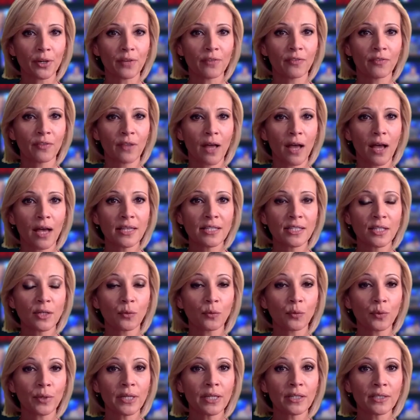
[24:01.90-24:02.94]
flaws in
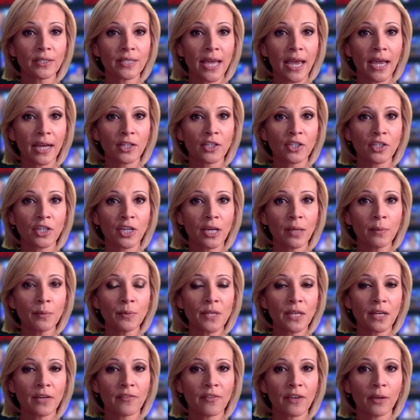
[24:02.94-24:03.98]
Realtek chips
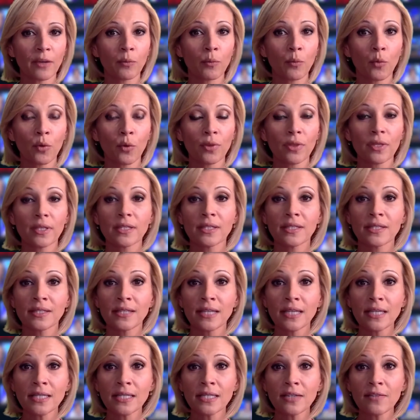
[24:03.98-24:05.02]
that affect more than
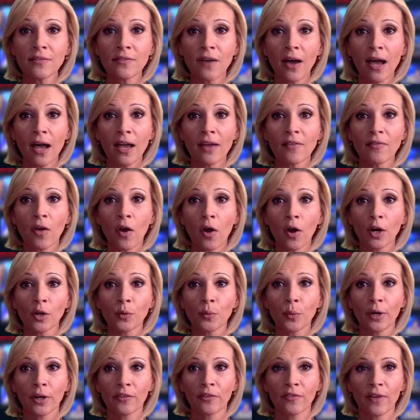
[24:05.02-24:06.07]
65
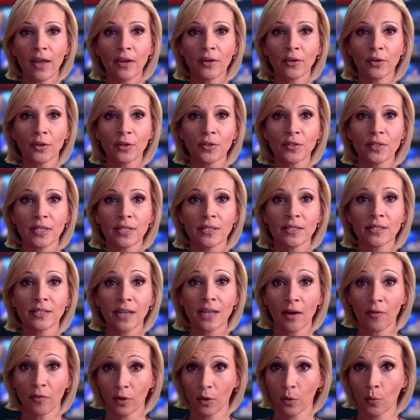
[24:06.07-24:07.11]
hardware vendors and
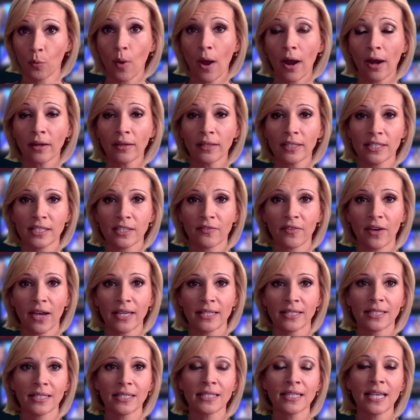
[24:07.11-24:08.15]
several wireless
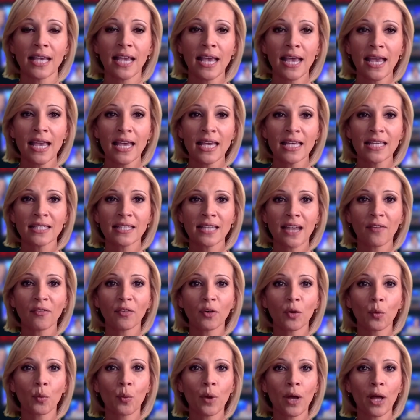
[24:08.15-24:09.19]
devices.
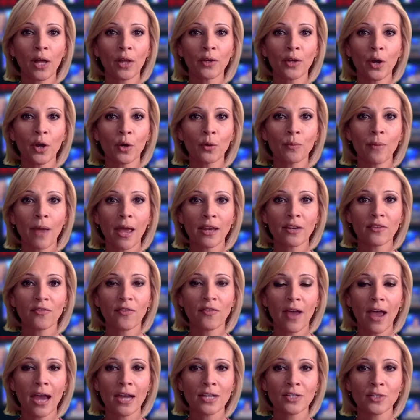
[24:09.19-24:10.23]
Several well-known
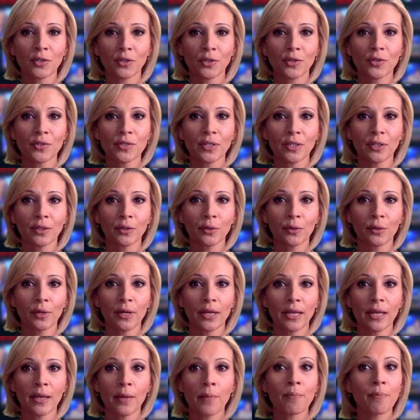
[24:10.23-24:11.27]
manufacturers,
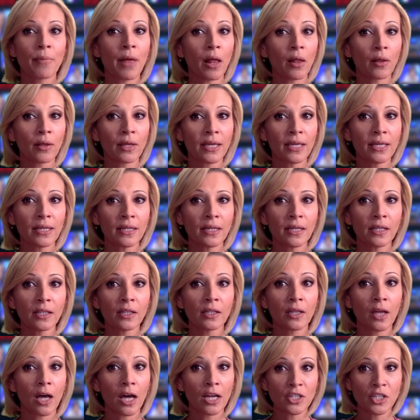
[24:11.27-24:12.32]
including Belkin,
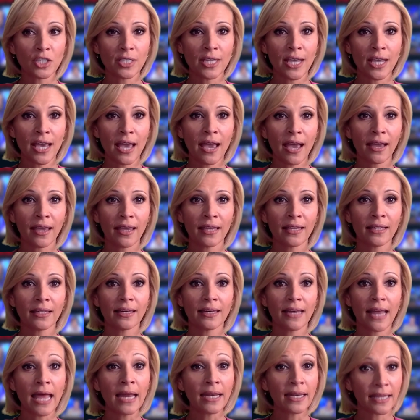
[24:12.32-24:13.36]
Logitech, and
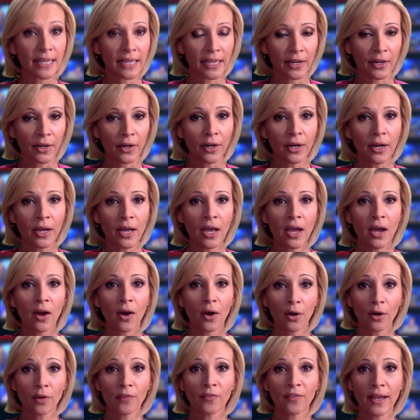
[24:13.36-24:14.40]
Netgear,
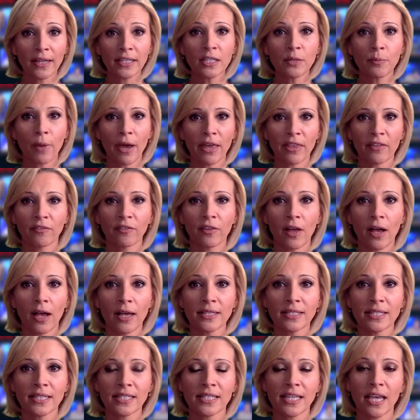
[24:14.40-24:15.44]
are affected by the
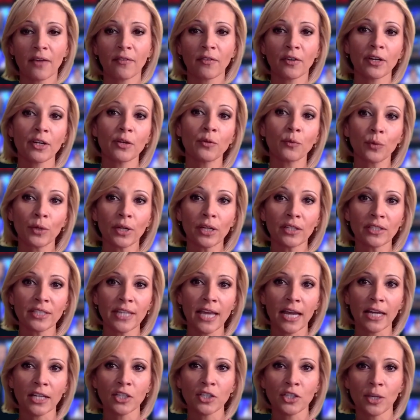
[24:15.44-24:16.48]
flaws discovered in
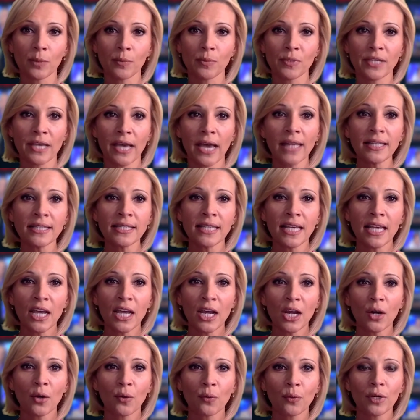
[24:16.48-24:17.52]
Realtek chipsets.
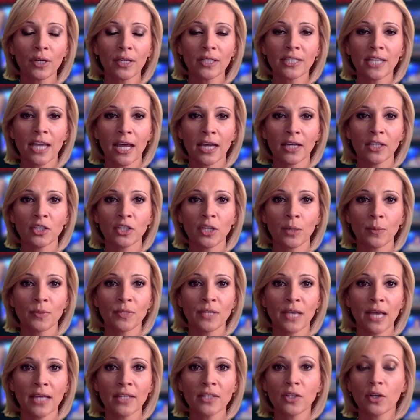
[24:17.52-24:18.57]
Realtek
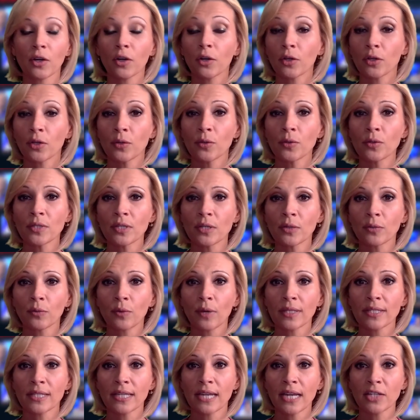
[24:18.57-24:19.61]
chipsets are used in
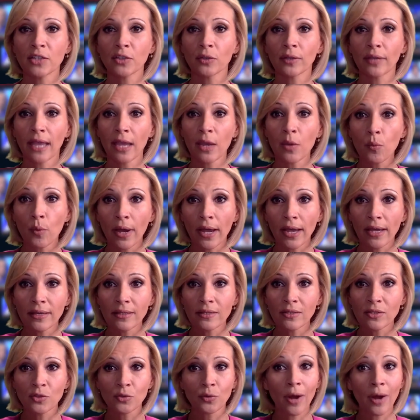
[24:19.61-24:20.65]
residential
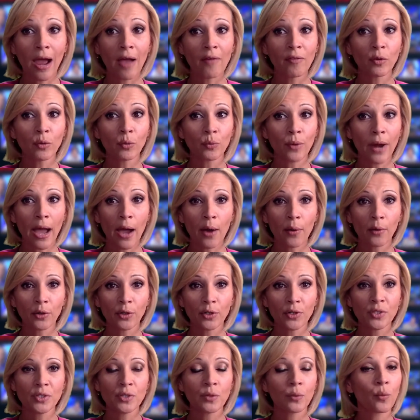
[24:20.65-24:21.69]
gateways, travel
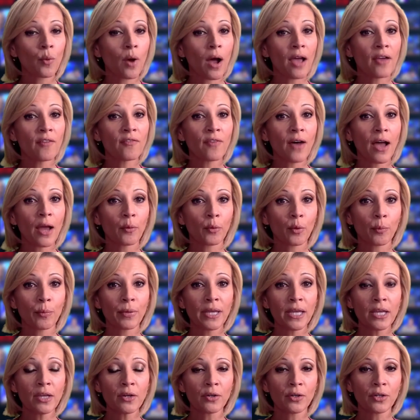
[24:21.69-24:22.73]
routers, Wi-Fi
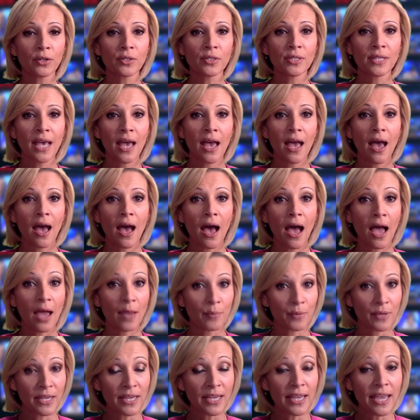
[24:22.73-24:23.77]
repeaters,
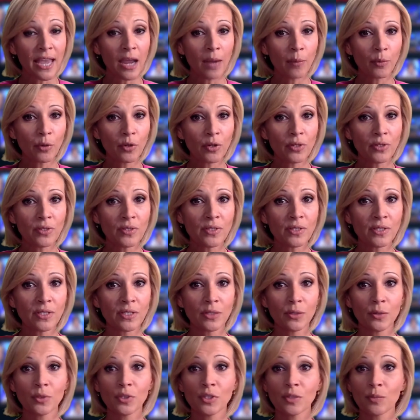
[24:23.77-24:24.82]
IP cameras
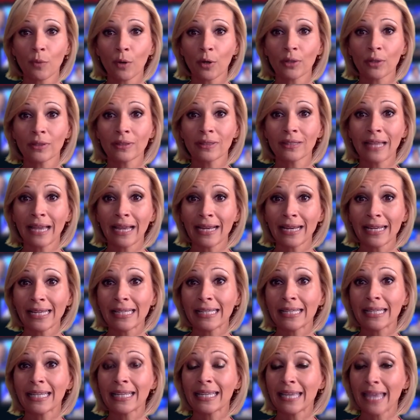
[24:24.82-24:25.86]
to smart
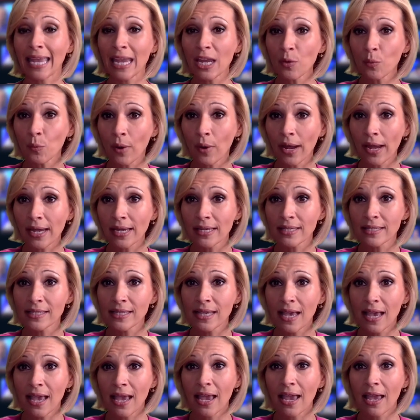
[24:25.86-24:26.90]
lighting gateways,
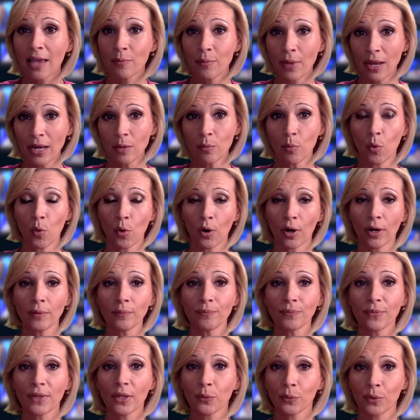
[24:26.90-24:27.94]
and many
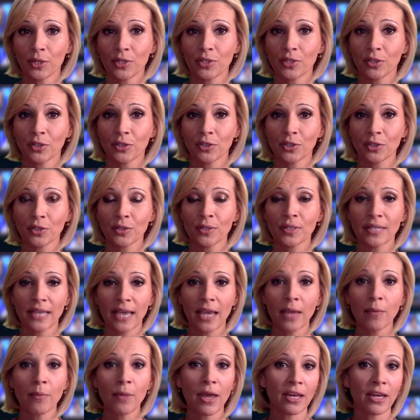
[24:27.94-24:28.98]
more. Researchers
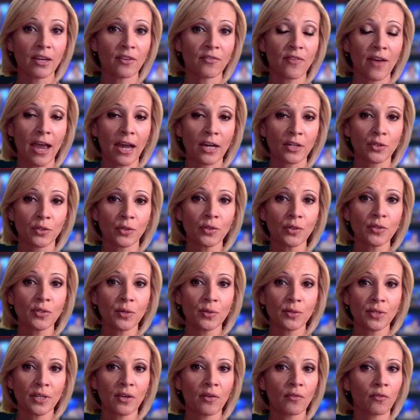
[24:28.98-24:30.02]
say manufacturers
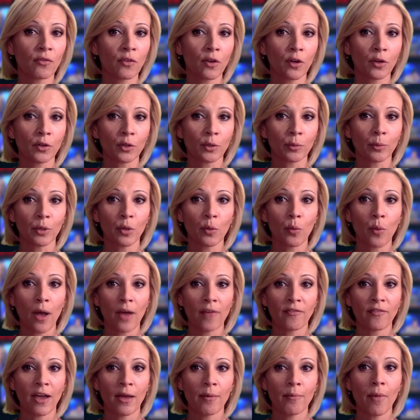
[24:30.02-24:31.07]
using vulnerable
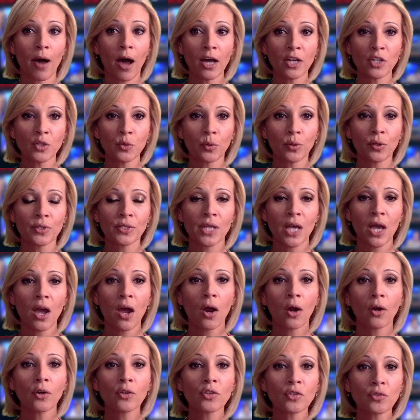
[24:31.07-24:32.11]
Wi-Fi modules
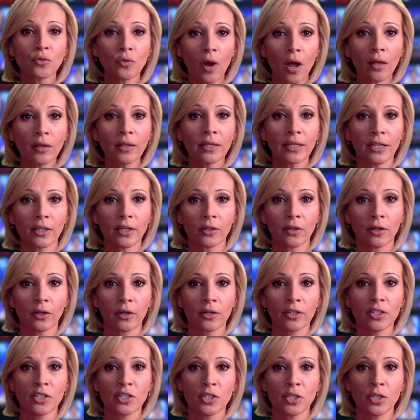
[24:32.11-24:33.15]
are strongly
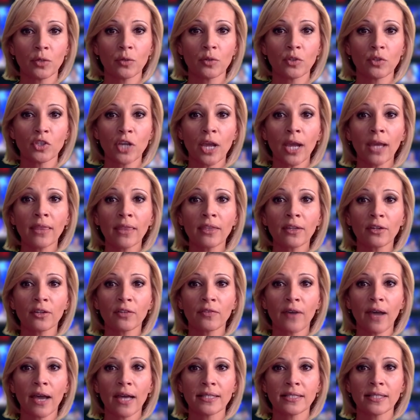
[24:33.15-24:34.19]
encouraged to check their
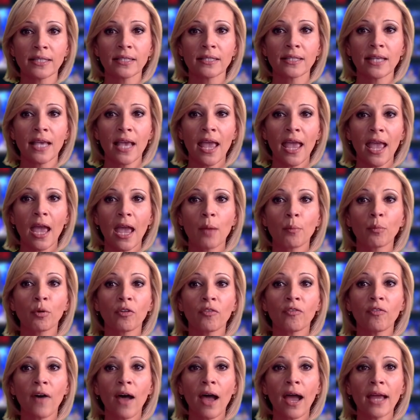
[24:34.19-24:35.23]
devices and
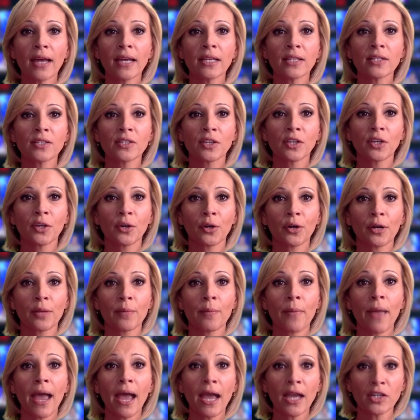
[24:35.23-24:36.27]
provide security
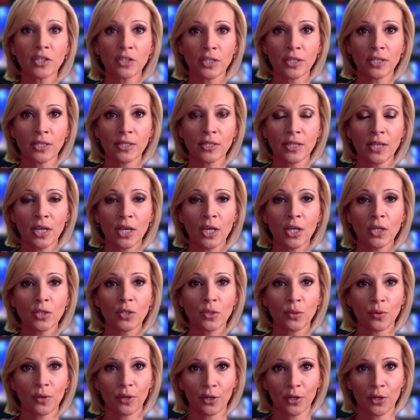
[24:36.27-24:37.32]
patches
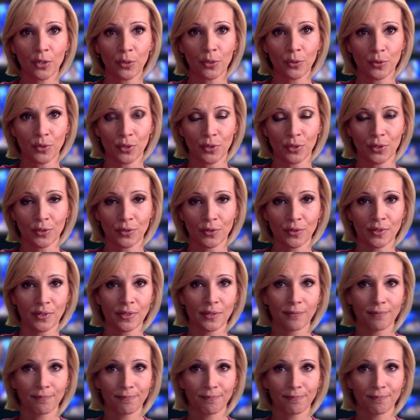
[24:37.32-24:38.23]
to their users.